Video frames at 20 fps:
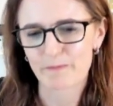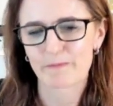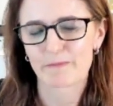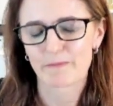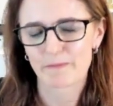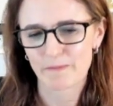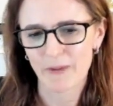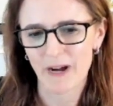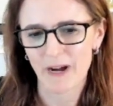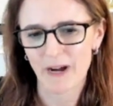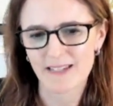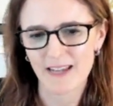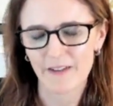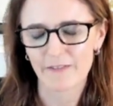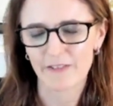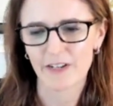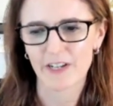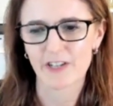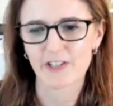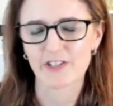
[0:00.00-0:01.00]
by
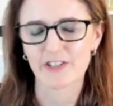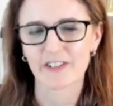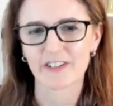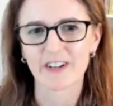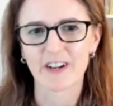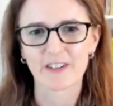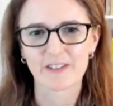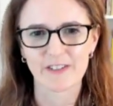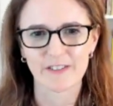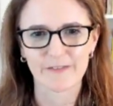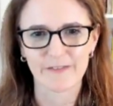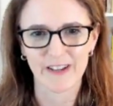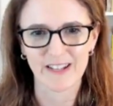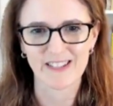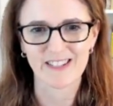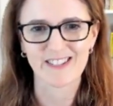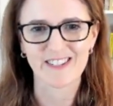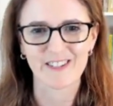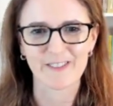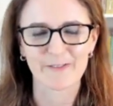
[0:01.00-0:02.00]
definition, our
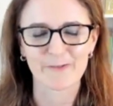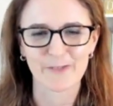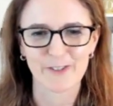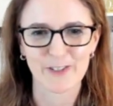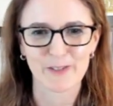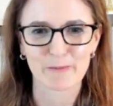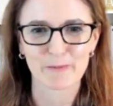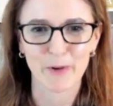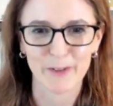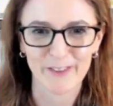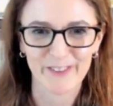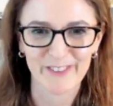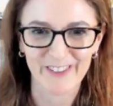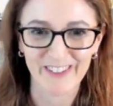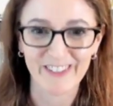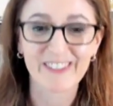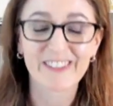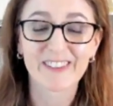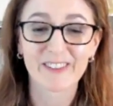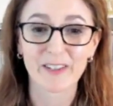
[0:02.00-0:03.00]
defensive
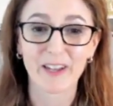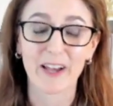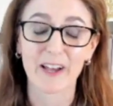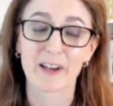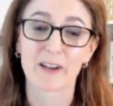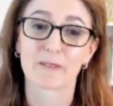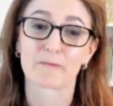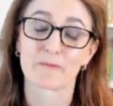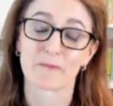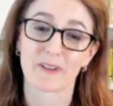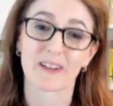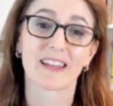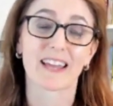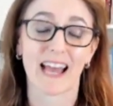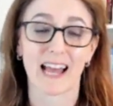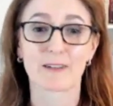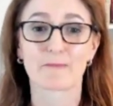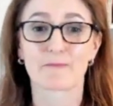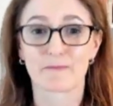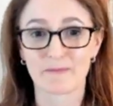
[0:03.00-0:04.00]
responses
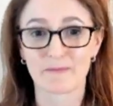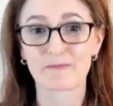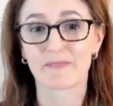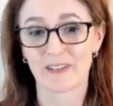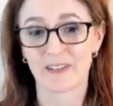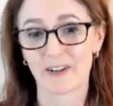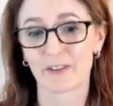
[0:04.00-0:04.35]
can,